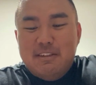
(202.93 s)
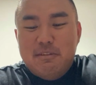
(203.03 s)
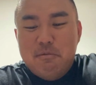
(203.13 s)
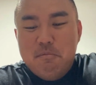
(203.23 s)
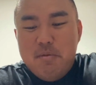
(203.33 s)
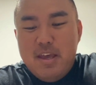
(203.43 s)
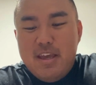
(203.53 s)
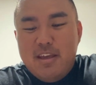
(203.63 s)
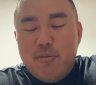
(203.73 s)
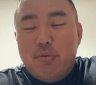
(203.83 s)

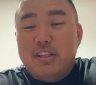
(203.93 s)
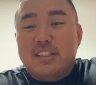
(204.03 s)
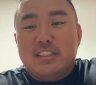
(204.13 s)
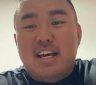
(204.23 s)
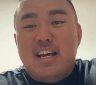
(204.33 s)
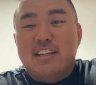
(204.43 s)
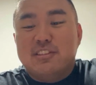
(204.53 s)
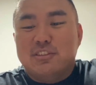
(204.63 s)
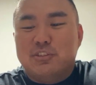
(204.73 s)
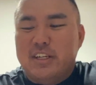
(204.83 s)
Man, when it gets hot, it
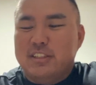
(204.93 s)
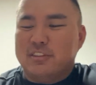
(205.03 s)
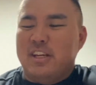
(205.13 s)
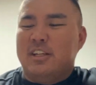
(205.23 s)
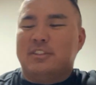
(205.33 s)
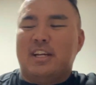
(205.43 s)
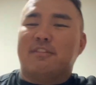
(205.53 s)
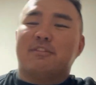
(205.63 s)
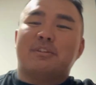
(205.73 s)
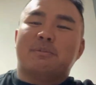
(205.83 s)
just drains the energy out
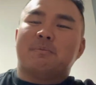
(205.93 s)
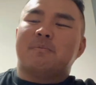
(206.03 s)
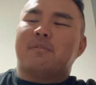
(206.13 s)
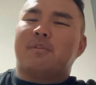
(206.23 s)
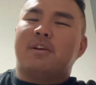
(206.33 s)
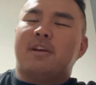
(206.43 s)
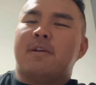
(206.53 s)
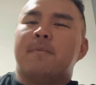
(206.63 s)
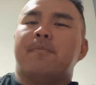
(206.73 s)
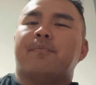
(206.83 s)
of you, right?
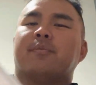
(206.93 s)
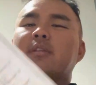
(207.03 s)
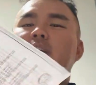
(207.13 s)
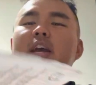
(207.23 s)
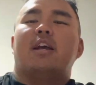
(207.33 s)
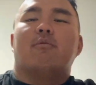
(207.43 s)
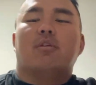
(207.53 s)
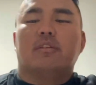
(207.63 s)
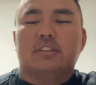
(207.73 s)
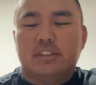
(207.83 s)
And
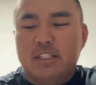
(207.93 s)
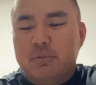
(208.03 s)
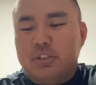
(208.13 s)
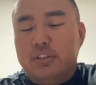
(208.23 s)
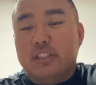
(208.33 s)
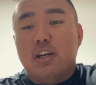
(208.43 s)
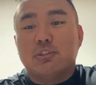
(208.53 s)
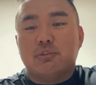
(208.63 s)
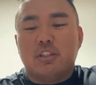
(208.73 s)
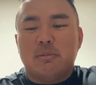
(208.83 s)
one of the study materials I
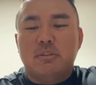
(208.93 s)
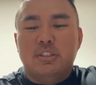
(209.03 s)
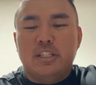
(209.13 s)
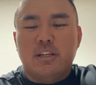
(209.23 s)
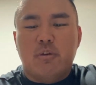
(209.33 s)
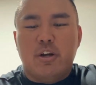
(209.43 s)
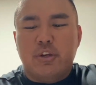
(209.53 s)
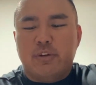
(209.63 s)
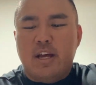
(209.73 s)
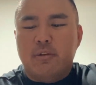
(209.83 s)
also recommend you take while
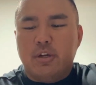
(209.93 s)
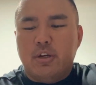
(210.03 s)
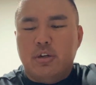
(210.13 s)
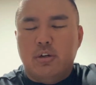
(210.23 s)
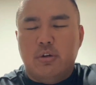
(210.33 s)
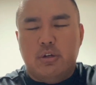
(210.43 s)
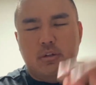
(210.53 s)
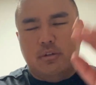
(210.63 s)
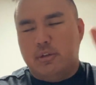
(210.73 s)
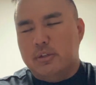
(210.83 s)
you're down there,
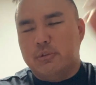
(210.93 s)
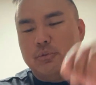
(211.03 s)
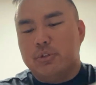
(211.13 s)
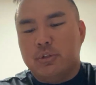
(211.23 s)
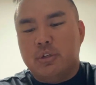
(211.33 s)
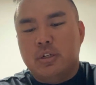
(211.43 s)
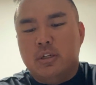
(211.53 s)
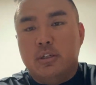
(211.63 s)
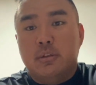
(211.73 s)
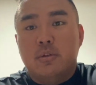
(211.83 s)
or doing
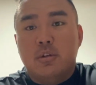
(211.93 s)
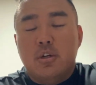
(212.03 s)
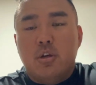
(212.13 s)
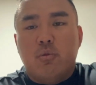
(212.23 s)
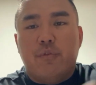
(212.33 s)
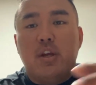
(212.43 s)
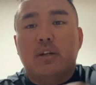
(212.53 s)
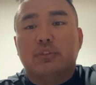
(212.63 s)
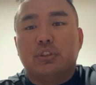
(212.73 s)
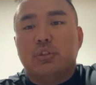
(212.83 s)
your, if you
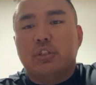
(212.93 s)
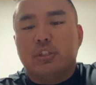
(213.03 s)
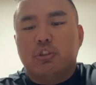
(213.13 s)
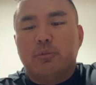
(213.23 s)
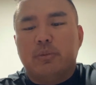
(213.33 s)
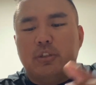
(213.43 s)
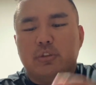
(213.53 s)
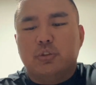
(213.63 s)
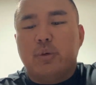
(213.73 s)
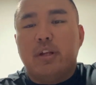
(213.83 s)
have zeroed in group and you're
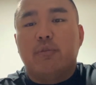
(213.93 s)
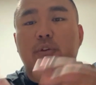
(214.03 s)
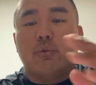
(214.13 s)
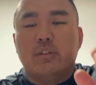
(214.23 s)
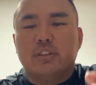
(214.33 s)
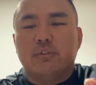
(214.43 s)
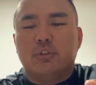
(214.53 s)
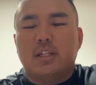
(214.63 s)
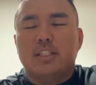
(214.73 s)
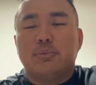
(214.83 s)
just waiting for the rest of your
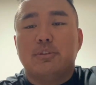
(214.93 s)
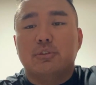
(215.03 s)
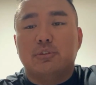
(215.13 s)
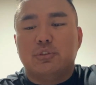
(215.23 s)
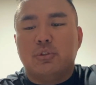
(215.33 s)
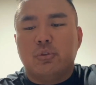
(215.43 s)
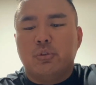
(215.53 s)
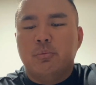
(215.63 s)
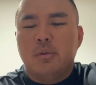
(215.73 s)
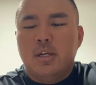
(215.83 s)
classmates to zero in
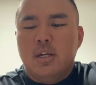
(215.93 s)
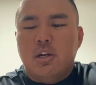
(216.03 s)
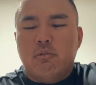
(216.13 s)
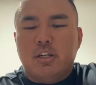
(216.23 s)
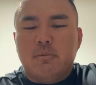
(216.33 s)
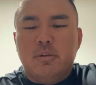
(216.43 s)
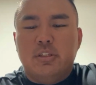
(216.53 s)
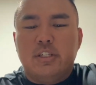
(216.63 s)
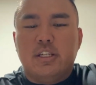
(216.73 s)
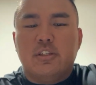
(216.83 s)
group, I recommend
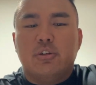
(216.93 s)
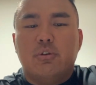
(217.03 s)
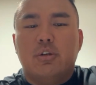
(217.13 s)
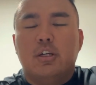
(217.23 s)
you taking your